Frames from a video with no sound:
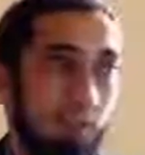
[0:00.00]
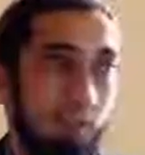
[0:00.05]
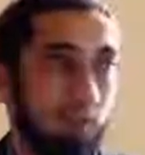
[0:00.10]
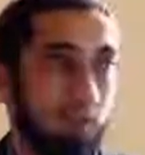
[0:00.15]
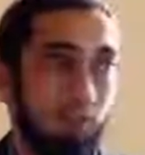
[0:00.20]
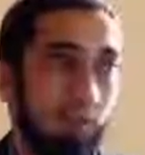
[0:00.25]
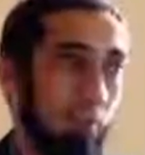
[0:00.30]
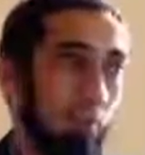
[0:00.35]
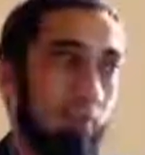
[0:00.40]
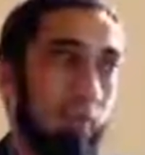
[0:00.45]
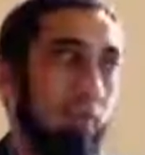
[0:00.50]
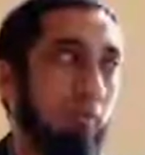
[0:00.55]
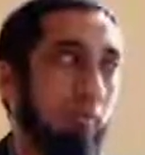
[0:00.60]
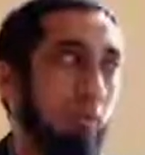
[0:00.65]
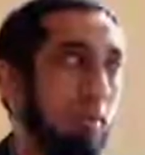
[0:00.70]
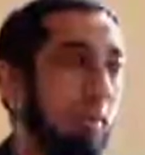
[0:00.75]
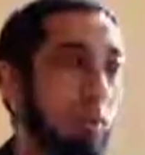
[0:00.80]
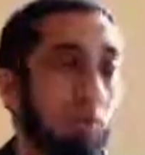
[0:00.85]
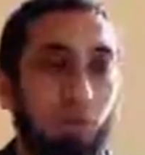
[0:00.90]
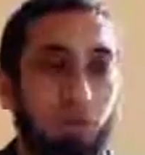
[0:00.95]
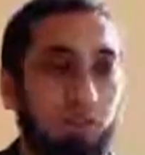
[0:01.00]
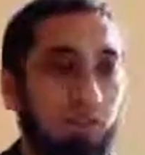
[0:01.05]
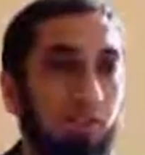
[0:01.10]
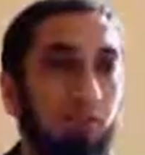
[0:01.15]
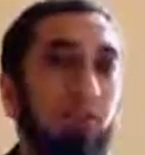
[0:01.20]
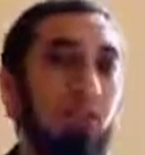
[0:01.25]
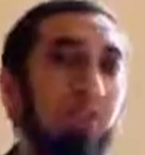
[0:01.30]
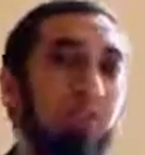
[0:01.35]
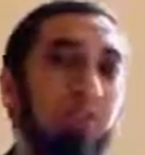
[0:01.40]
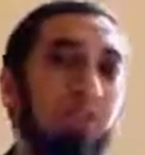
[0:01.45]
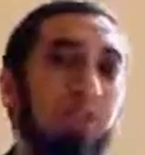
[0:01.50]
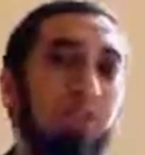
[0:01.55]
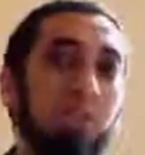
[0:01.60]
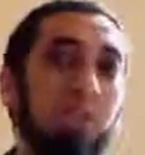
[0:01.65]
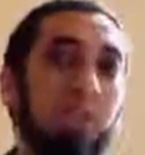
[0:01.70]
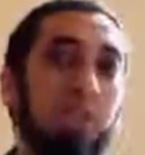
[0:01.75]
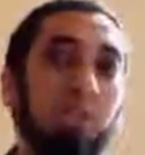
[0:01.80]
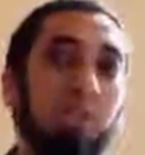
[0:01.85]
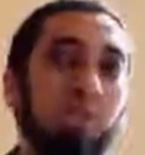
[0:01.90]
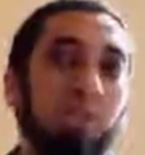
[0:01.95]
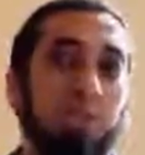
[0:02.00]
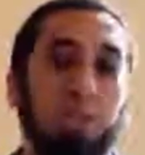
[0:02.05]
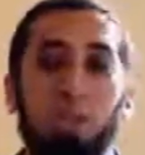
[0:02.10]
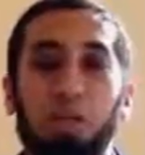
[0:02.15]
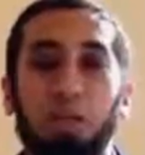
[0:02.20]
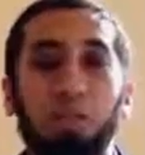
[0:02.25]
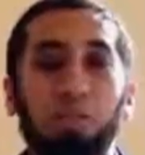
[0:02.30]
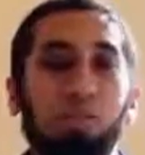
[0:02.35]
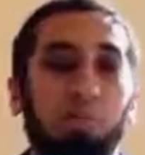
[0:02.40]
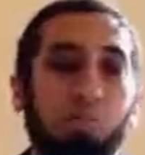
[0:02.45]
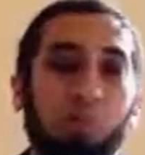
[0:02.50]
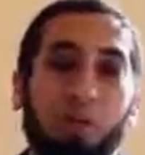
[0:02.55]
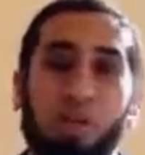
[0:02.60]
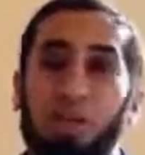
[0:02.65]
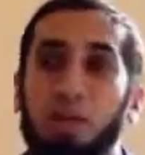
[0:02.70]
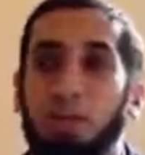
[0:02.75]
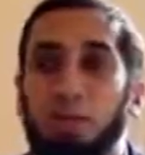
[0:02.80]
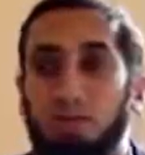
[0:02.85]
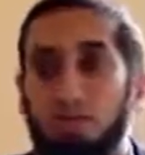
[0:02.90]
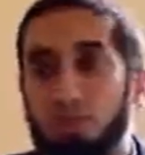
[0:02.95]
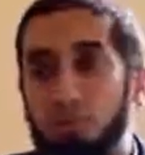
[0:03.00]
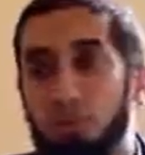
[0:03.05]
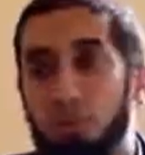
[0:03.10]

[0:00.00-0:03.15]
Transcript: This is what the Prophet did. You can summarize the entire seerah in this one ayah.